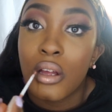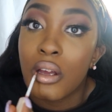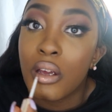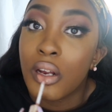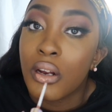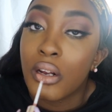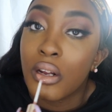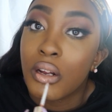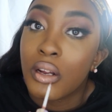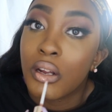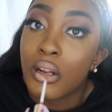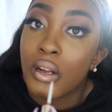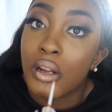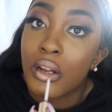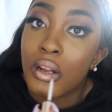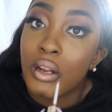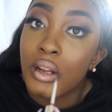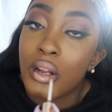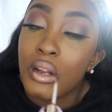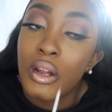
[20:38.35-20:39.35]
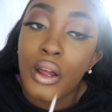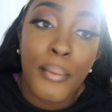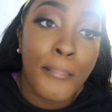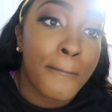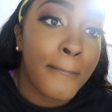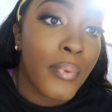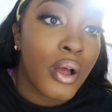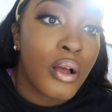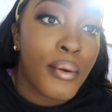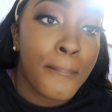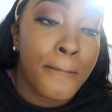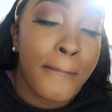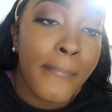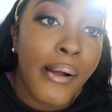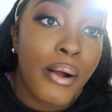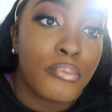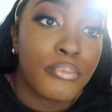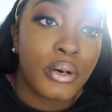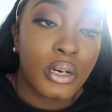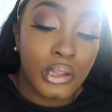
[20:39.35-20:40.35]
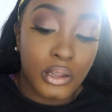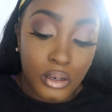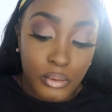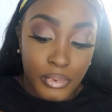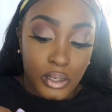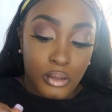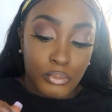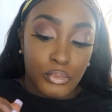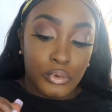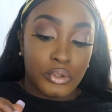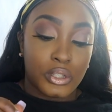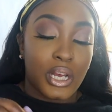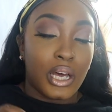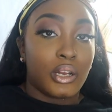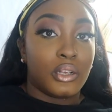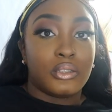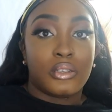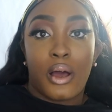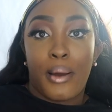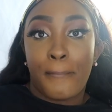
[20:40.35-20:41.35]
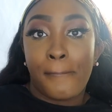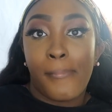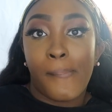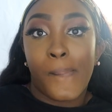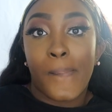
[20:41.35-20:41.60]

And I just put a little bit of the Moonchild on top